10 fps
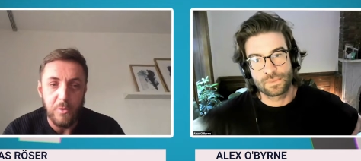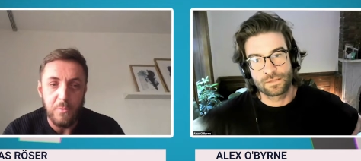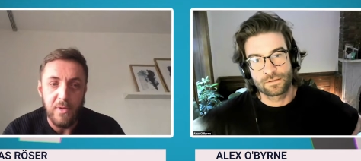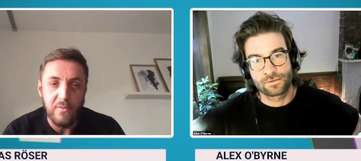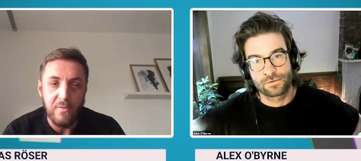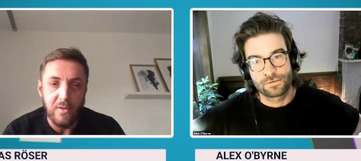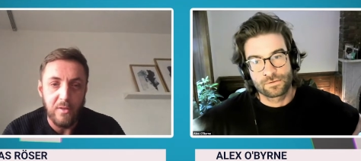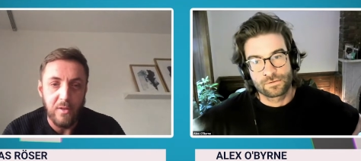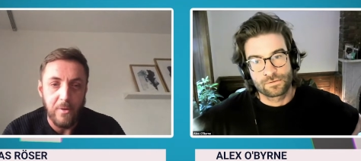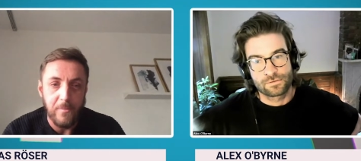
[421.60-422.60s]
Speaker 1: benefit
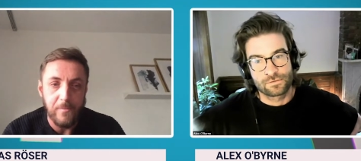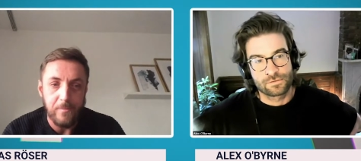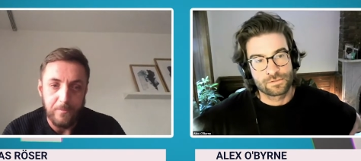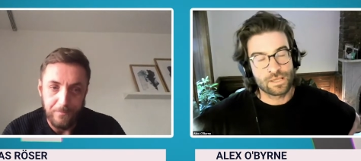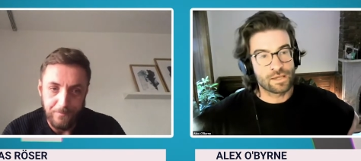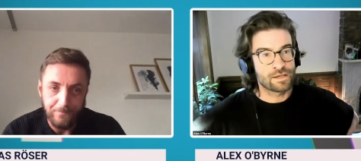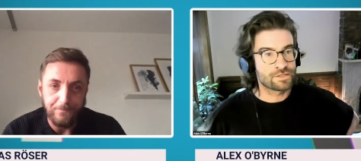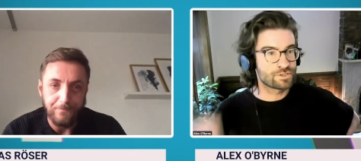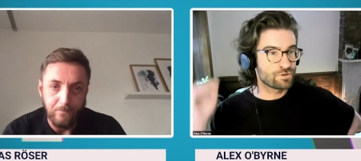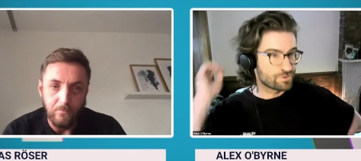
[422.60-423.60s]
yeah
Speaker 2: yeah it's
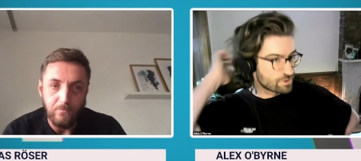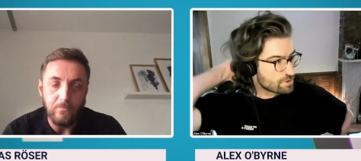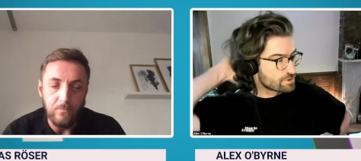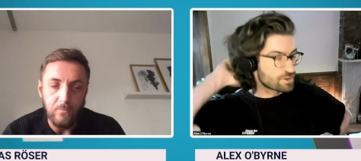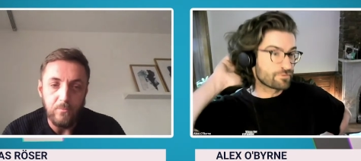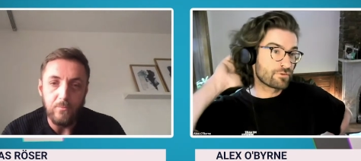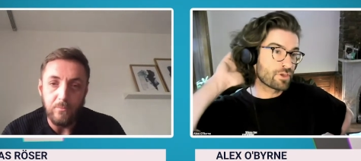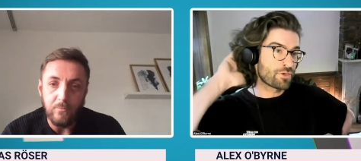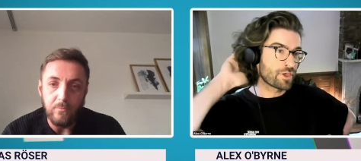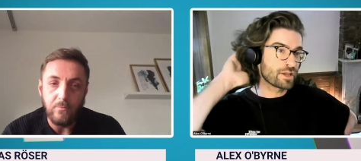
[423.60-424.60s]
huge so the
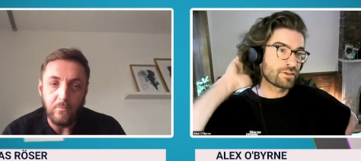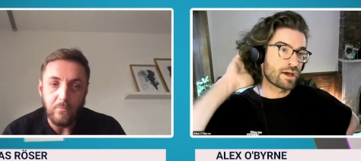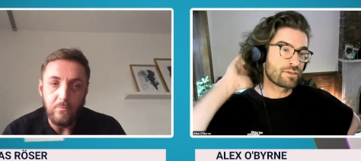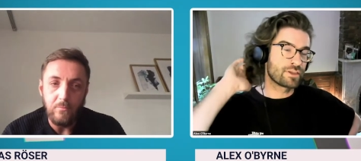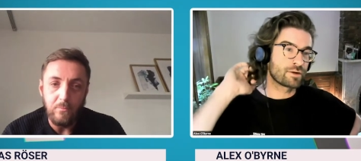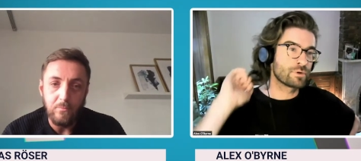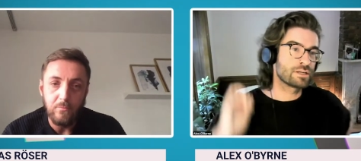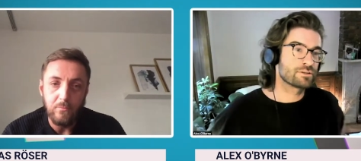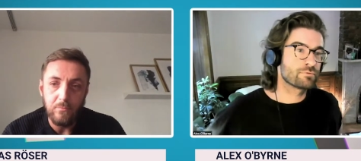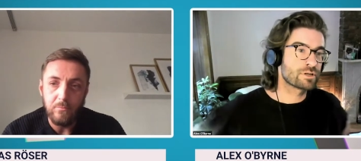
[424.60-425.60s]
thing that i think
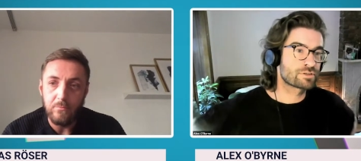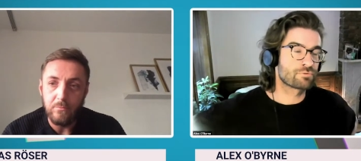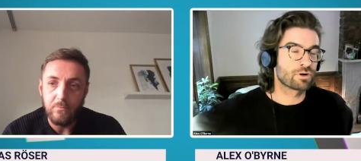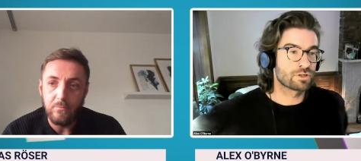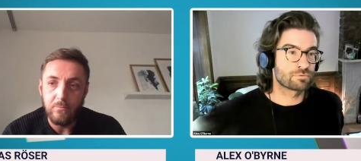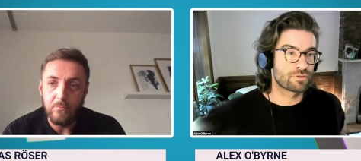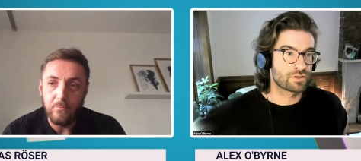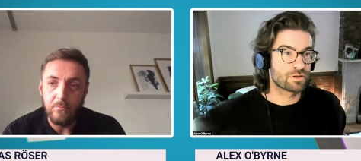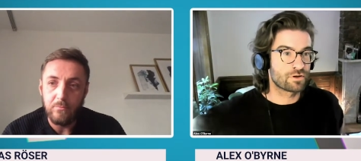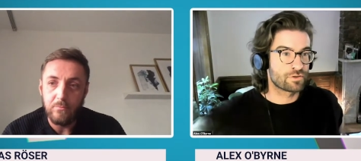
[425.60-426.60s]
we we struggled with a
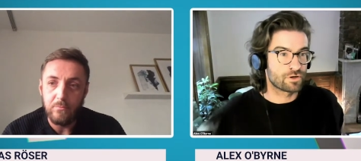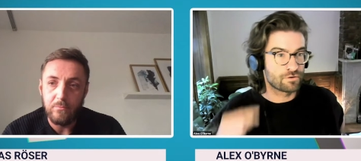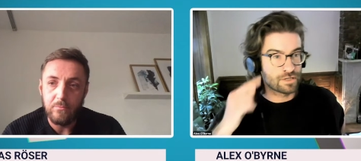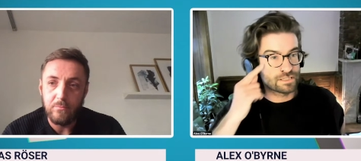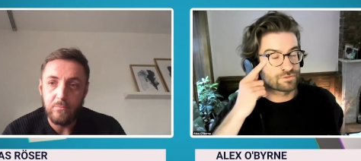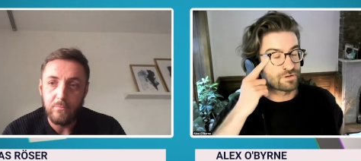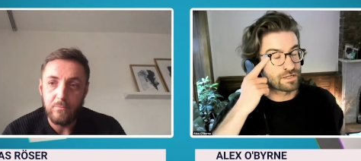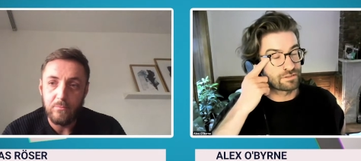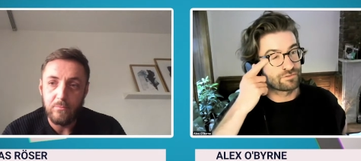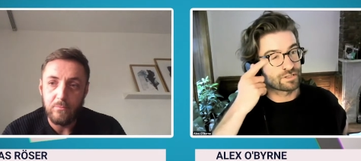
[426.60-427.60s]
lot though is trying
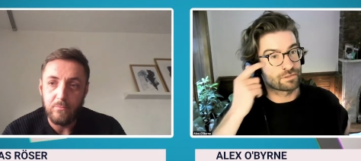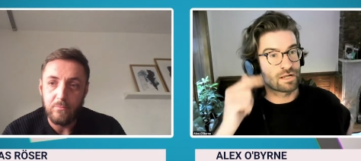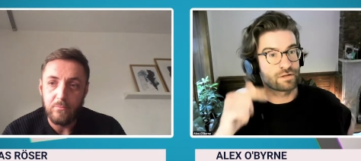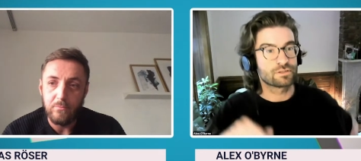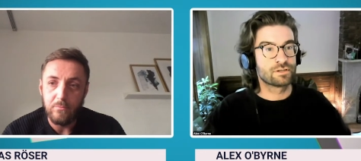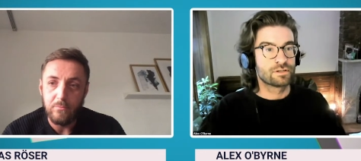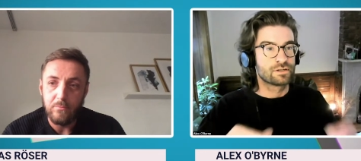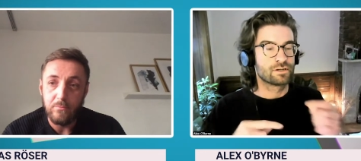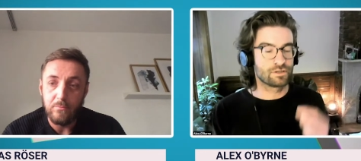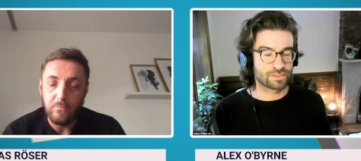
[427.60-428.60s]
to figure out
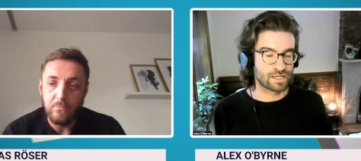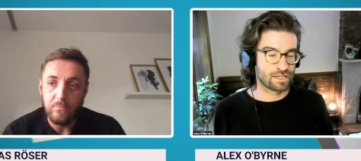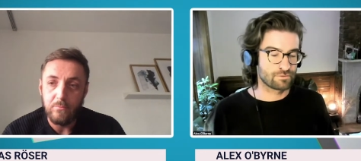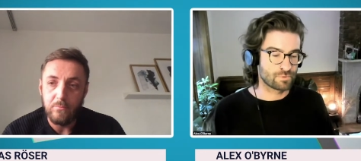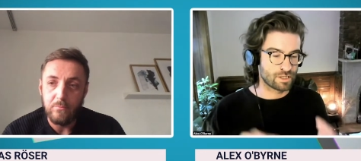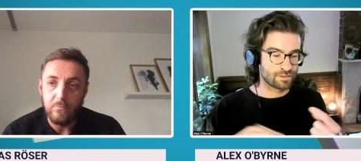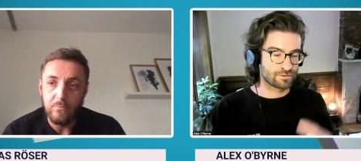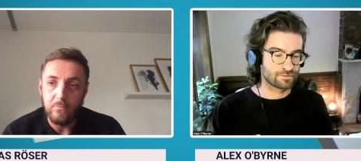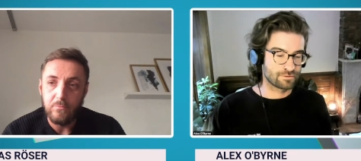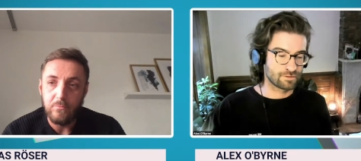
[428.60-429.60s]
okay well
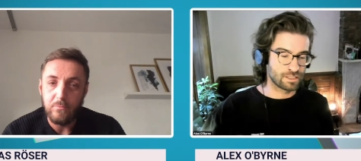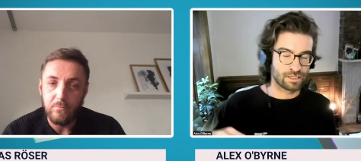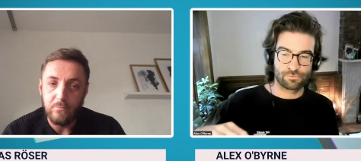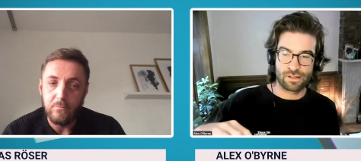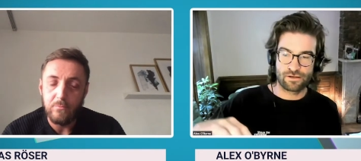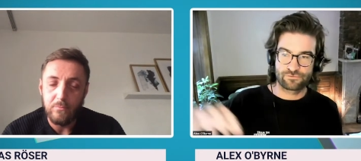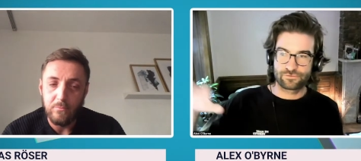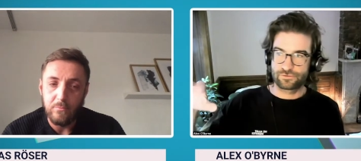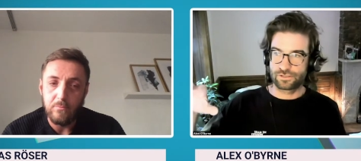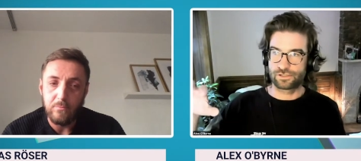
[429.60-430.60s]
uh, we have
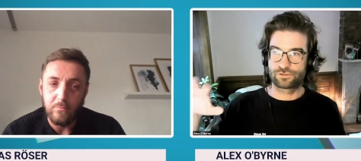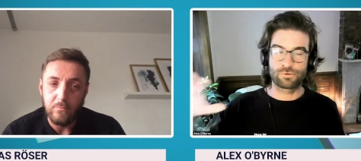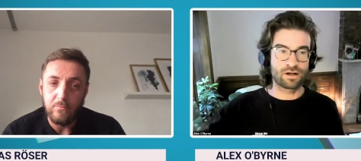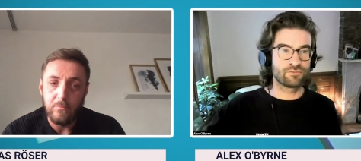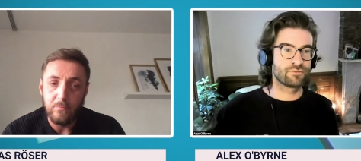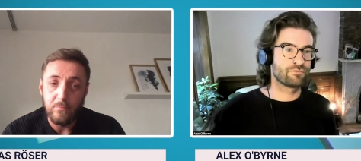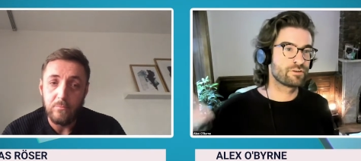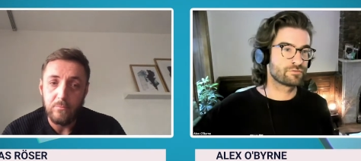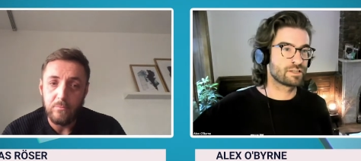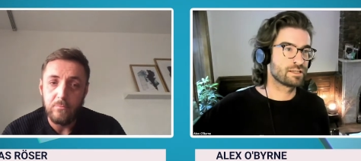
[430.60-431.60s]
you know 12 or
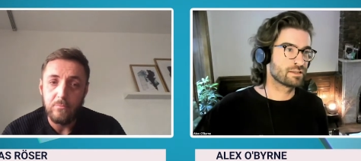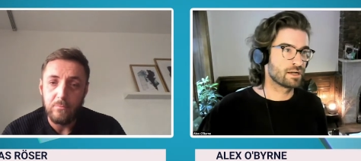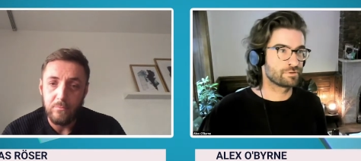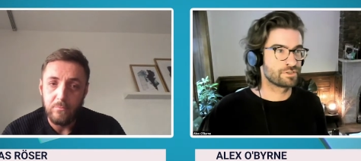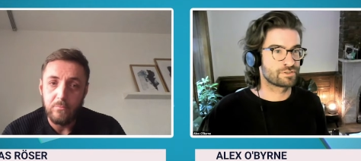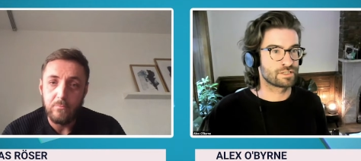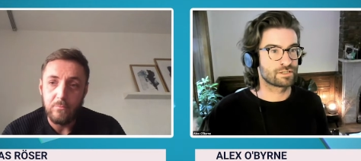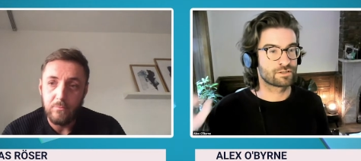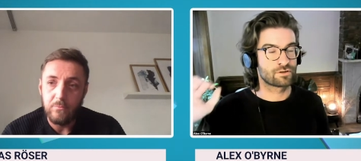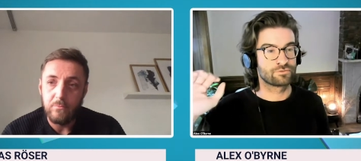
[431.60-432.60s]
15 languages in
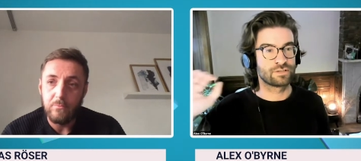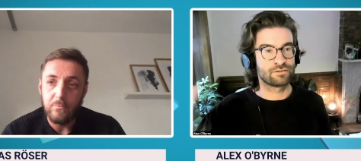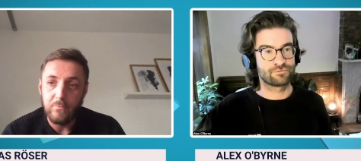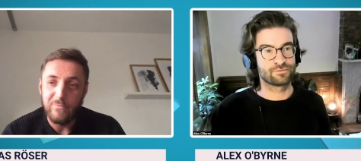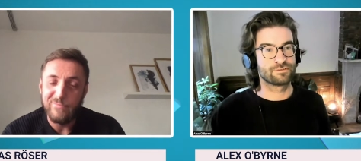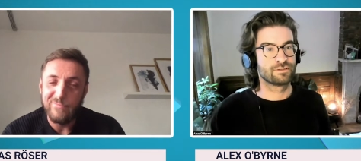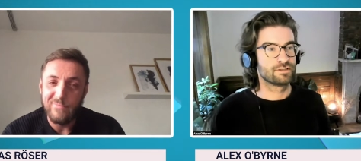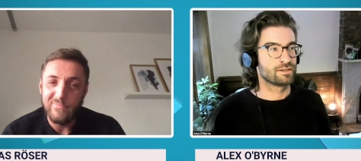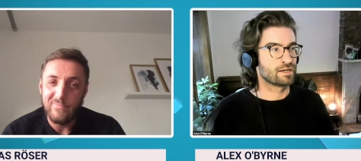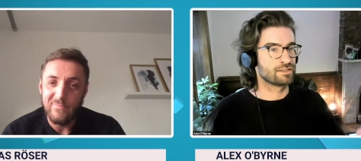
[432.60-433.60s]
contentful
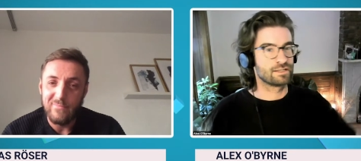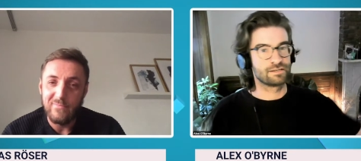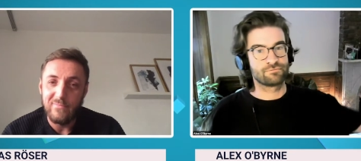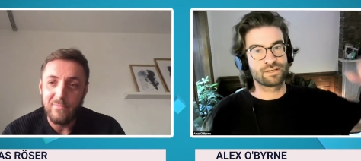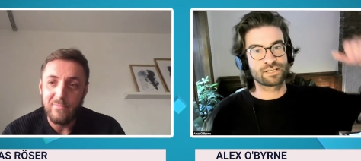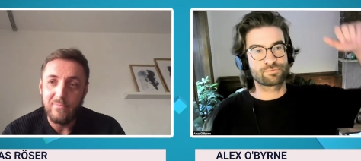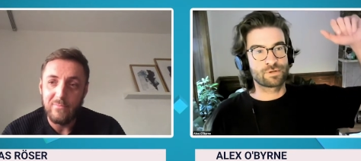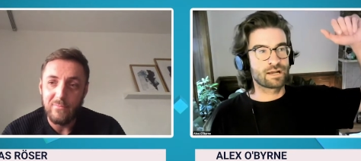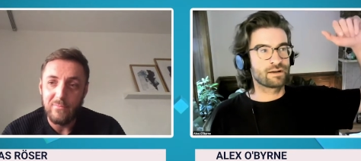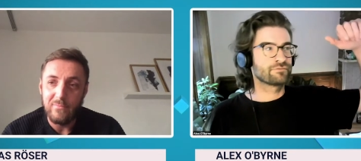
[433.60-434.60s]
and then in reach we
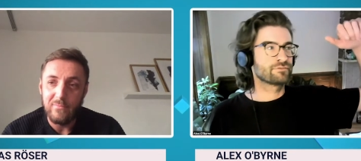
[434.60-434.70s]
have